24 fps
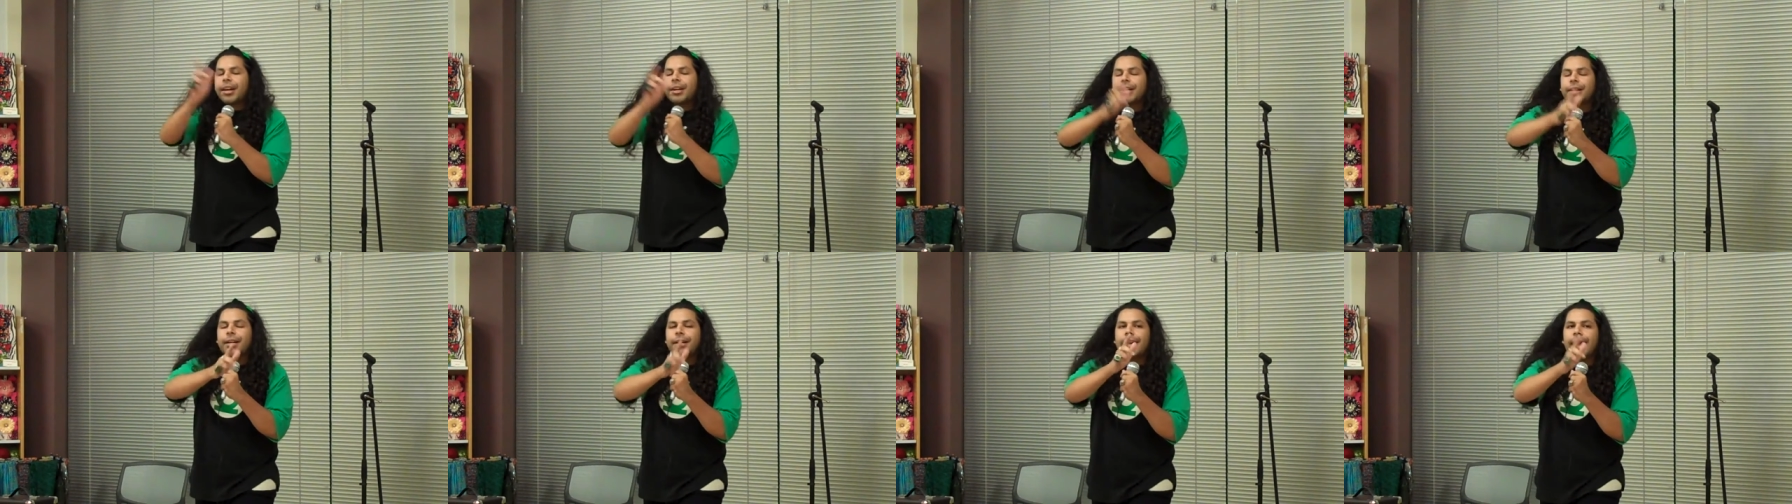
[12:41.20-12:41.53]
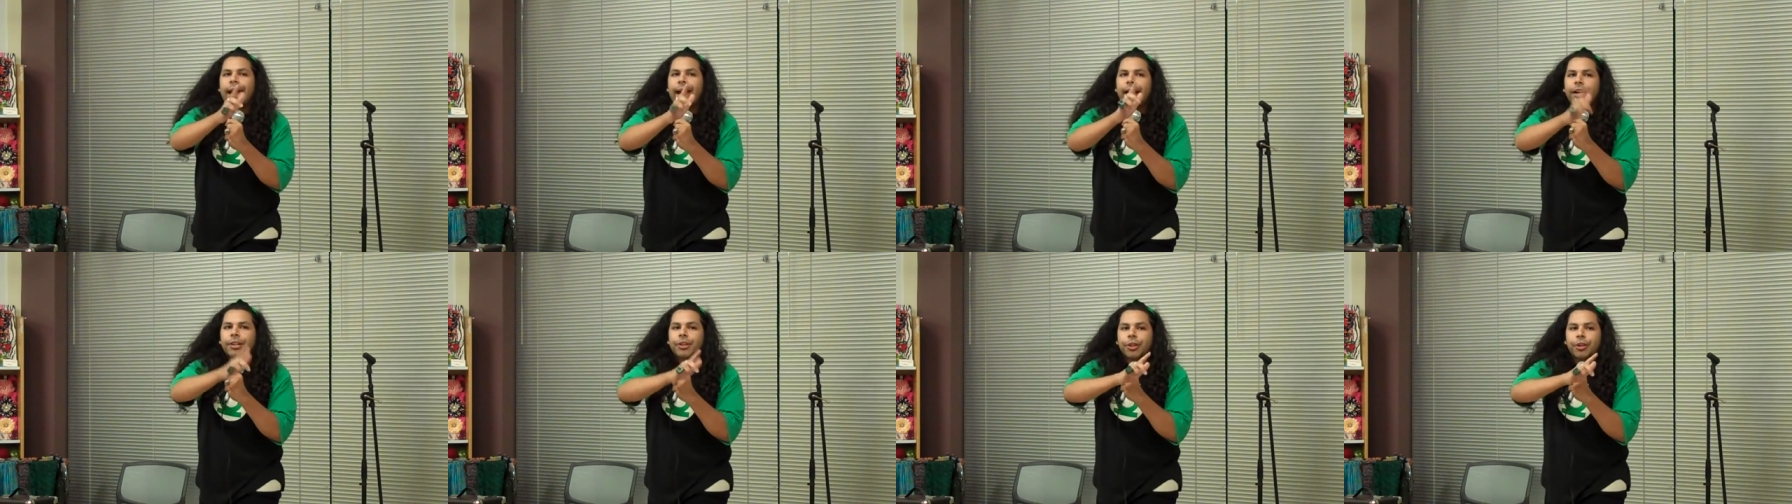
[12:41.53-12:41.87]
that good
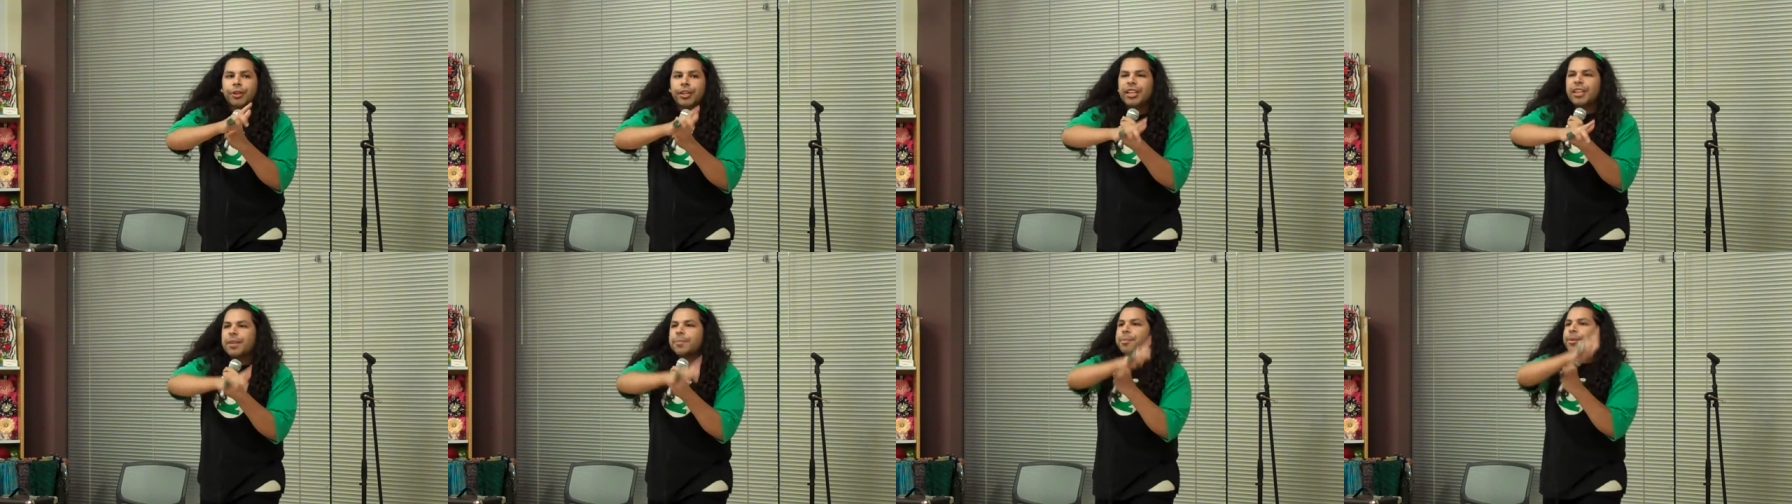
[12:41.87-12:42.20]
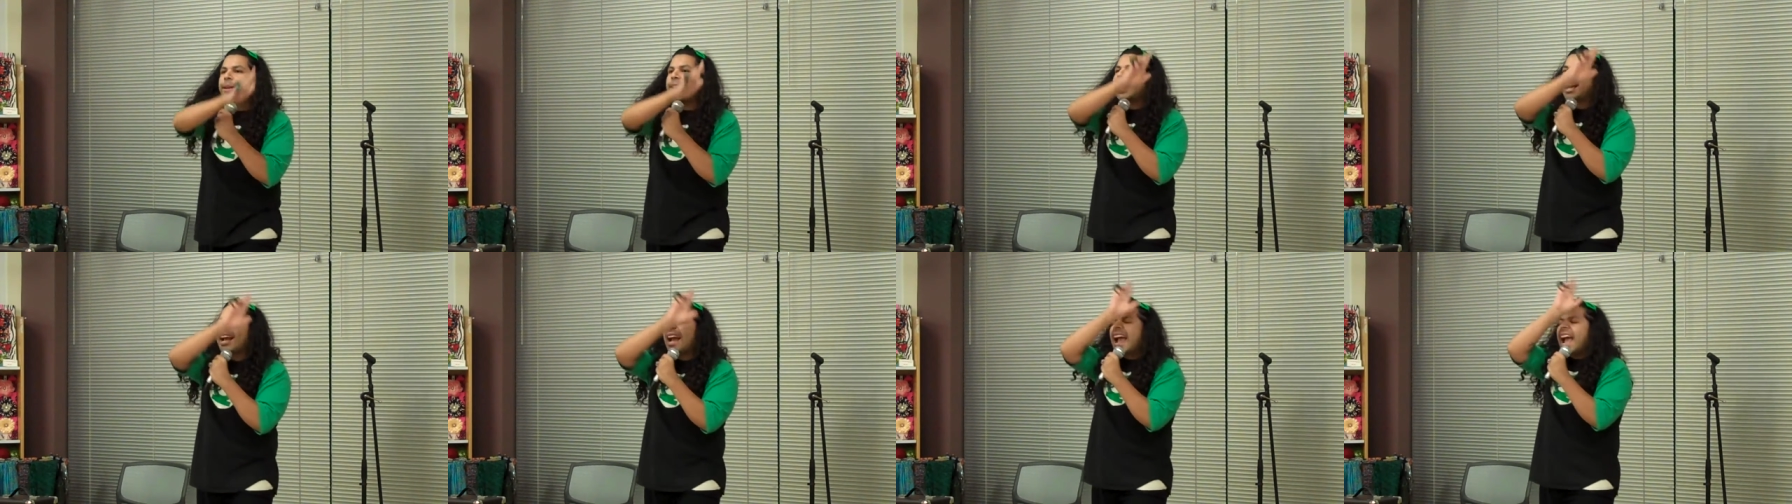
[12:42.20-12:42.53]
an actor, he can
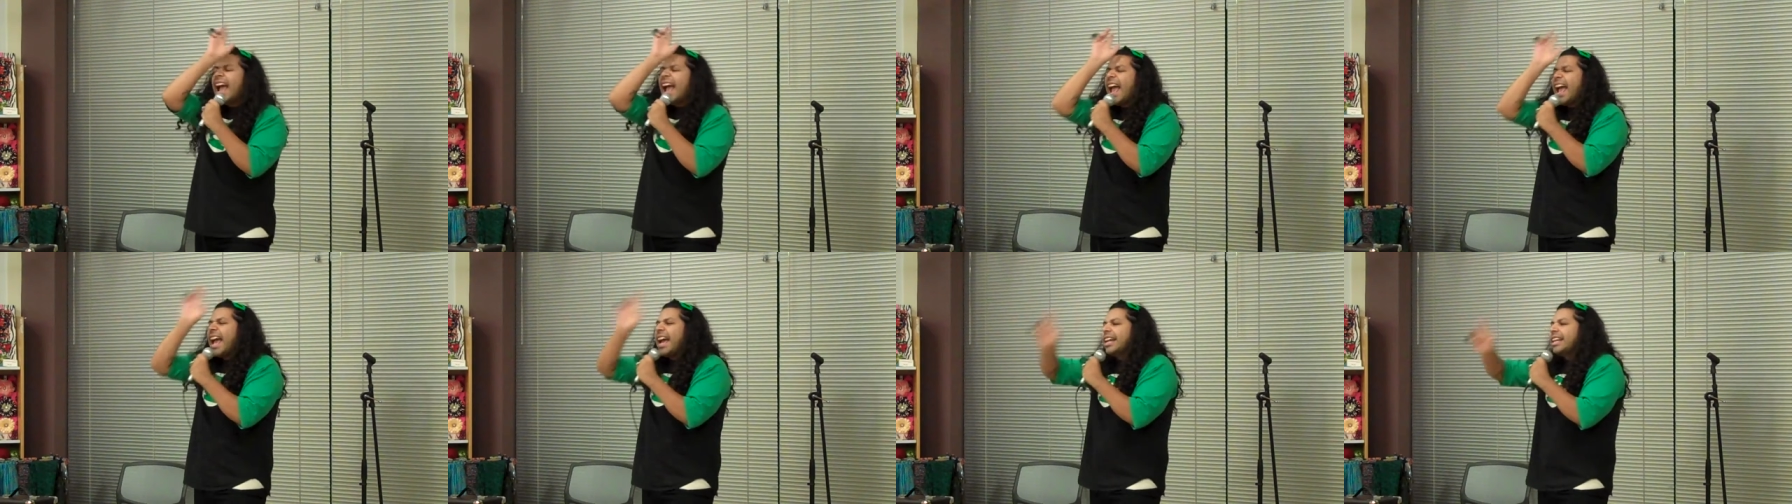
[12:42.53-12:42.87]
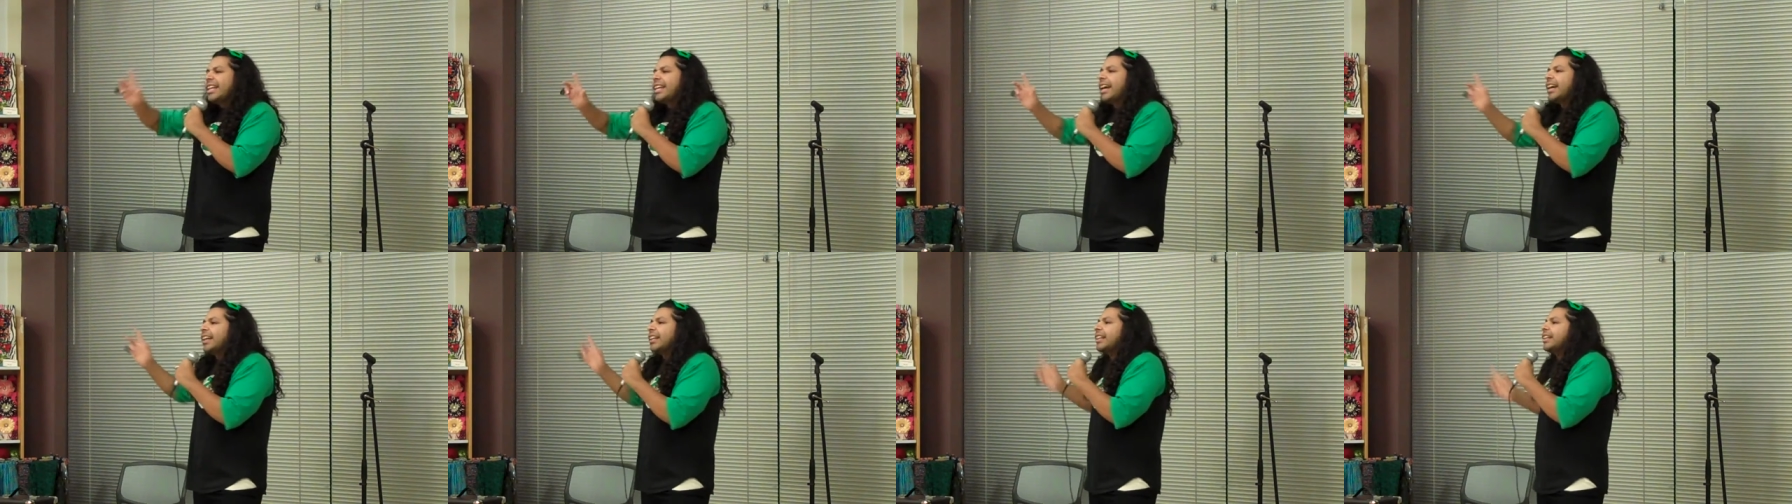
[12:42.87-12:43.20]
play
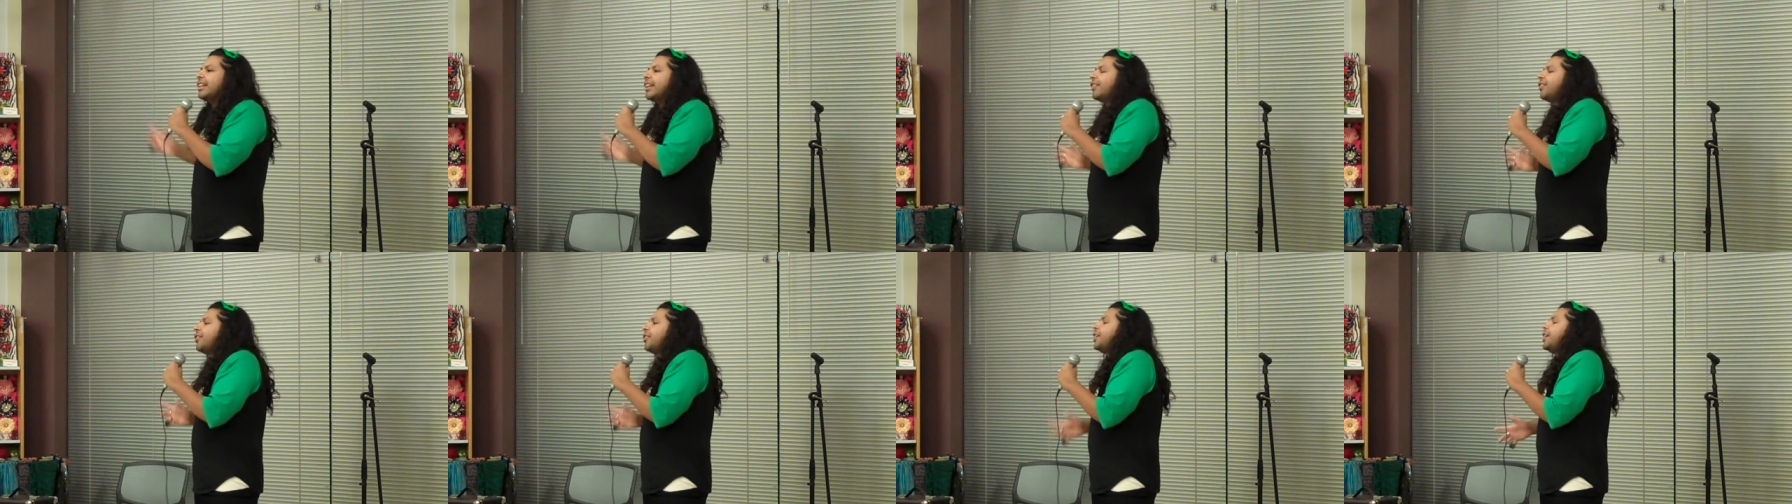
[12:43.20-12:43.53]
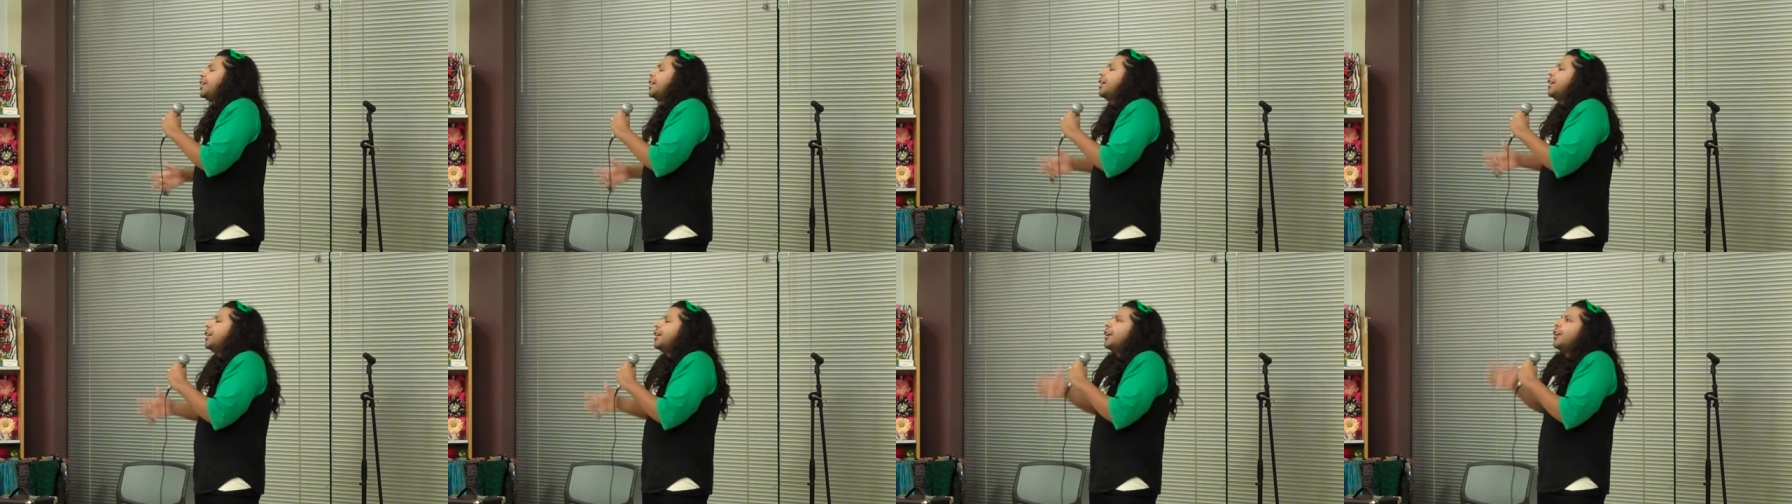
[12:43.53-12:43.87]
any
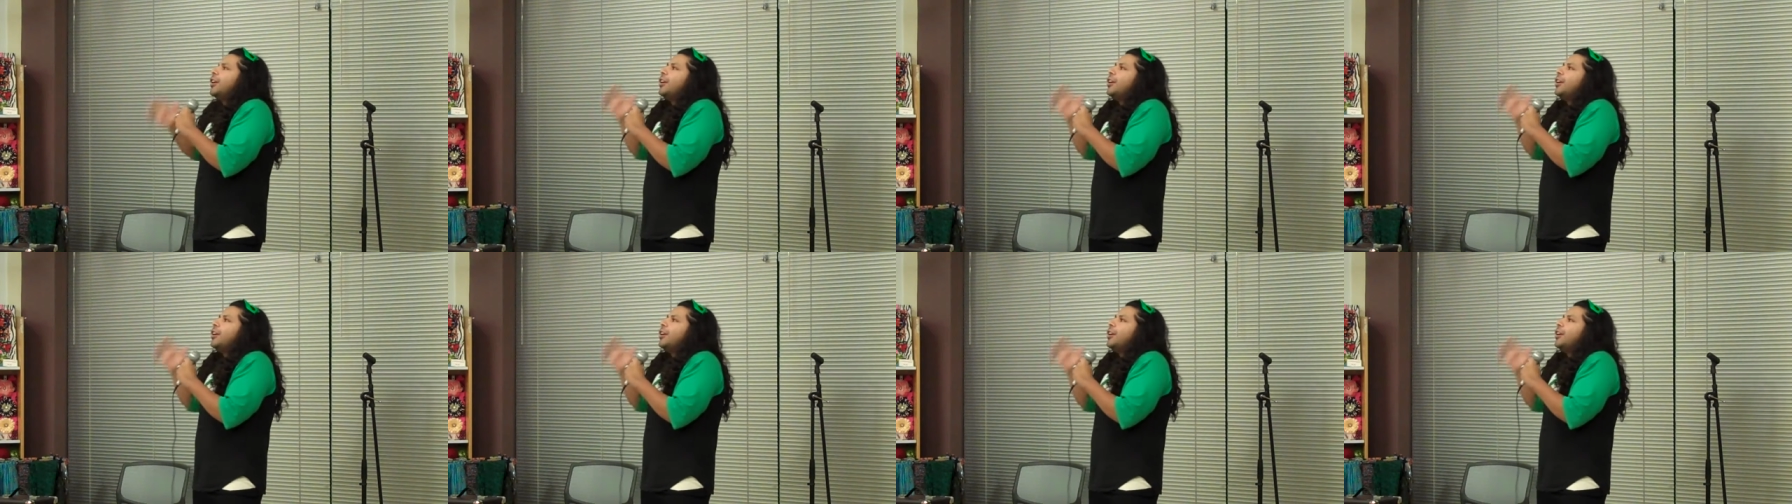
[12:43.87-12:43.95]
ethnicity.